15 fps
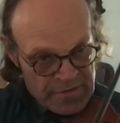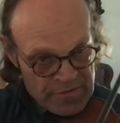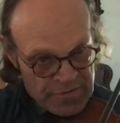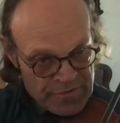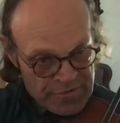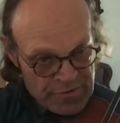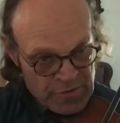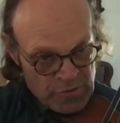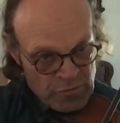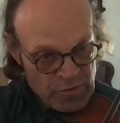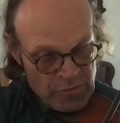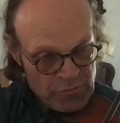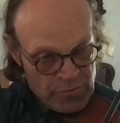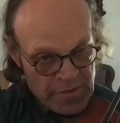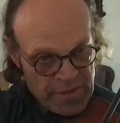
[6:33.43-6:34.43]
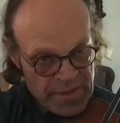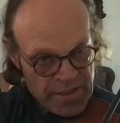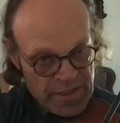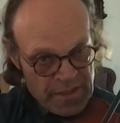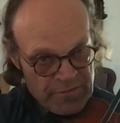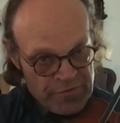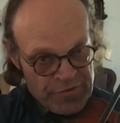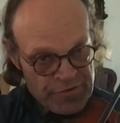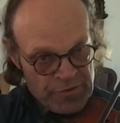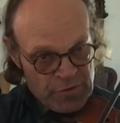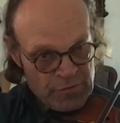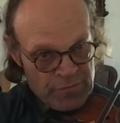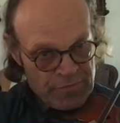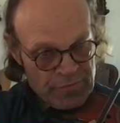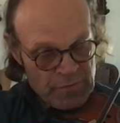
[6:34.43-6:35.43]
So what we have
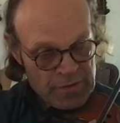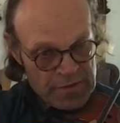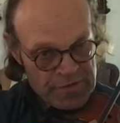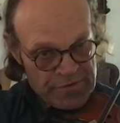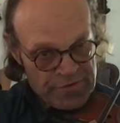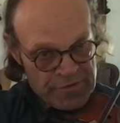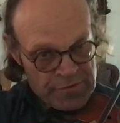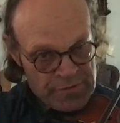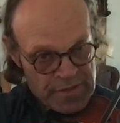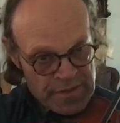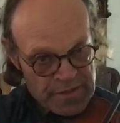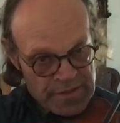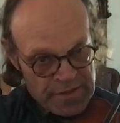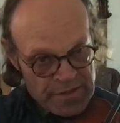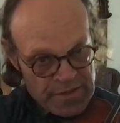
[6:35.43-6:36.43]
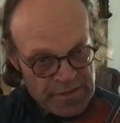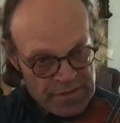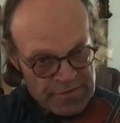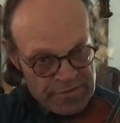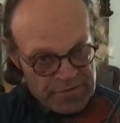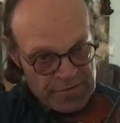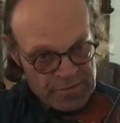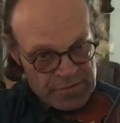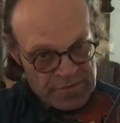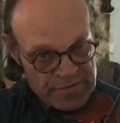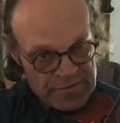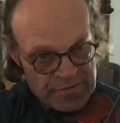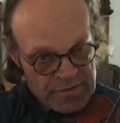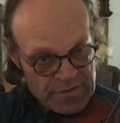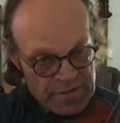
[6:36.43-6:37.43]
well, let's do that again. So it's,